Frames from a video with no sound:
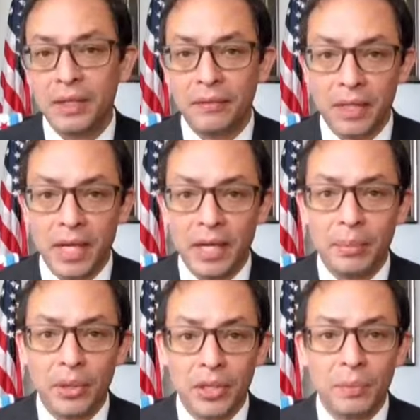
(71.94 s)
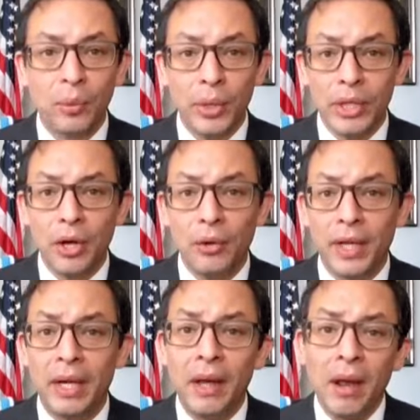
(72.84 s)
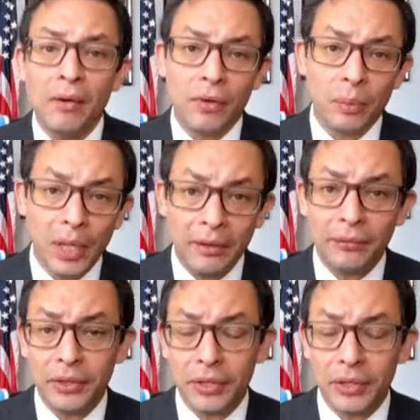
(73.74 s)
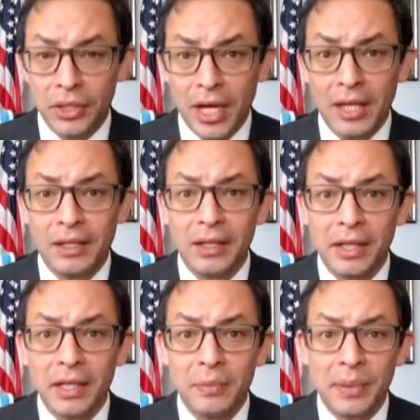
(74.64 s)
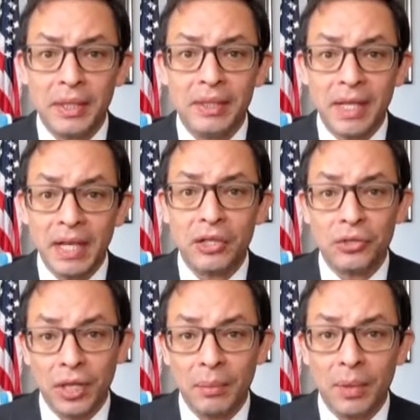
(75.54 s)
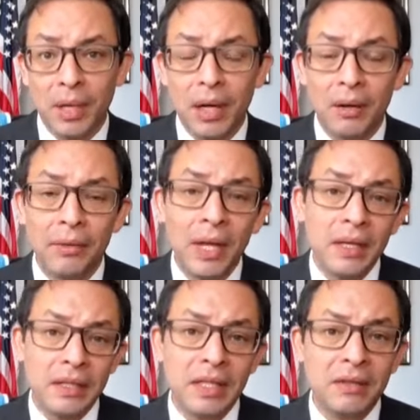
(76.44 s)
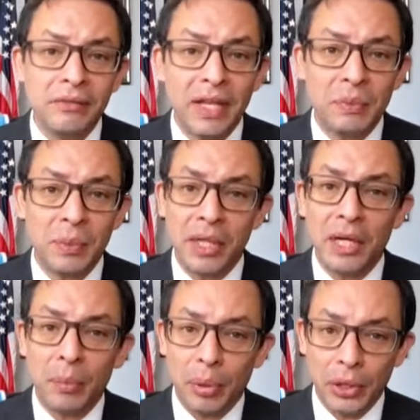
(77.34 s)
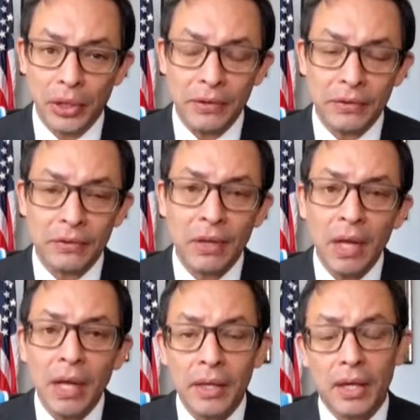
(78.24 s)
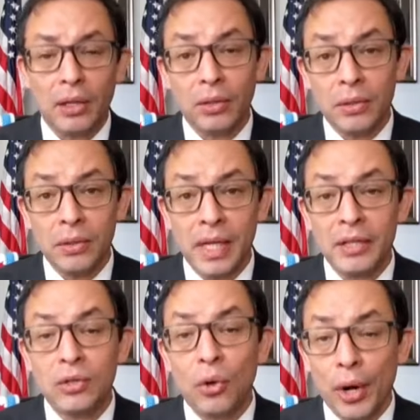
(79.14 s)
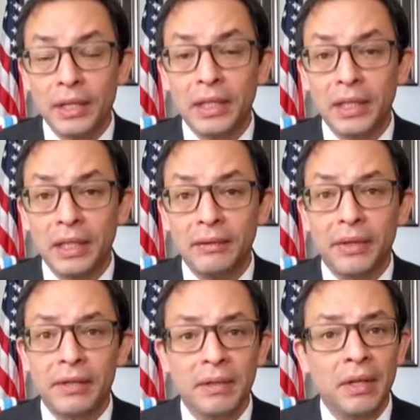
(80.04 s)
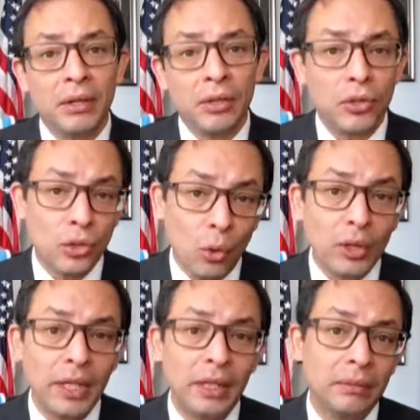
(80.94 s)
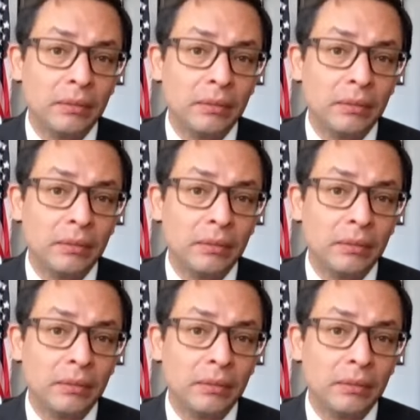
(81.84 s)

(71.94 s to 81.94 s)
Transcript: of the neighborhoods. But we know that from Lightfoot to Johnson, there has been a steady stream of disinvestment in our police that are that is going to leave us surely